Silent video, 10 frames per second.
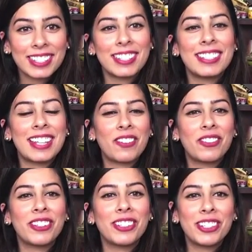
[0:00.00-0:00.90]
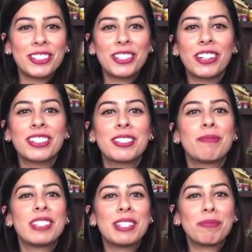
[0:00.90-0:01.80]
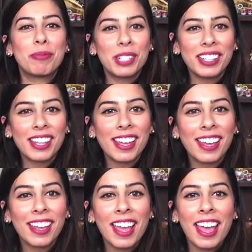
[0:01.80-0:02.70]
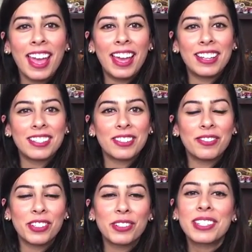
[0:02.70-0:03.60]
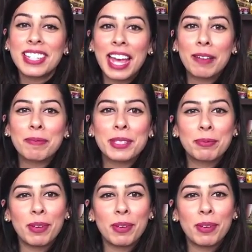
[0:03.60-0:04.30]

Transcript: It definitely took some deep breathing and a few attempts,